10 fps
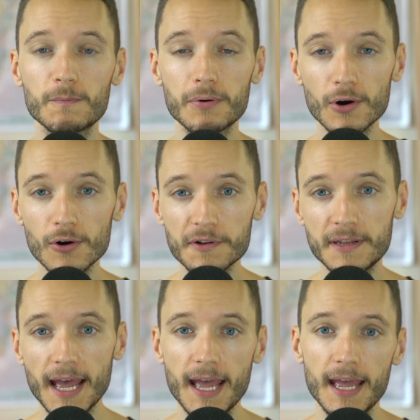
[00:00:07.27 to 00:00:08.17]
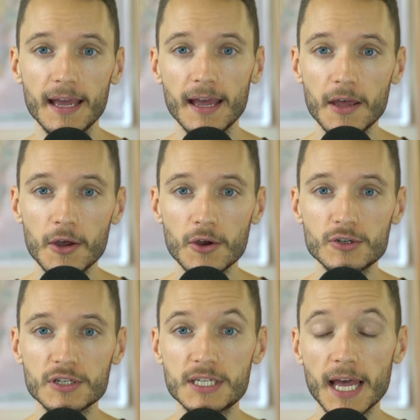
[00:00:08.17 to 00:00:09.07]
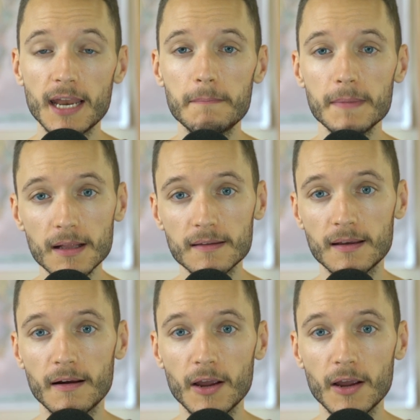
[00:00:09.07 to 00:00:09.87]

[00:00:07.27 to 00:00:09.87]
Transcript: per day to send military